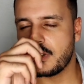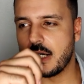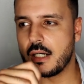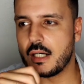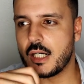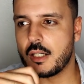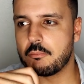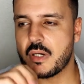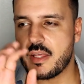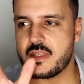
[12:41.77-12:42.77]

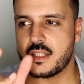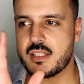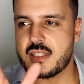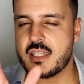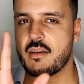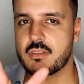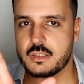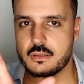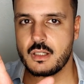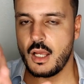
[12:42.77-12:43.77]
um, but I think it's
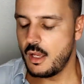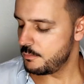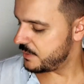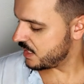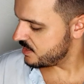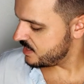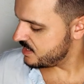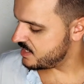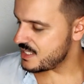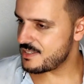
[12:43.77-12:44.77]
seven because
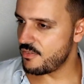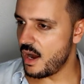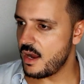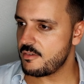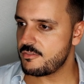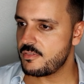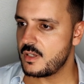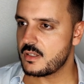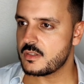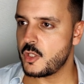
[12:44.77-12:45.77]
it's these five.
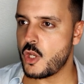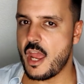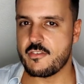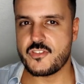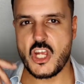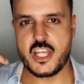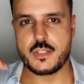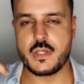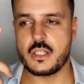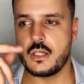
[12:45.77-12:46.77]
Then you have
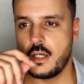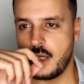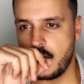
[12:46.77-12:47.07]
Jasmine,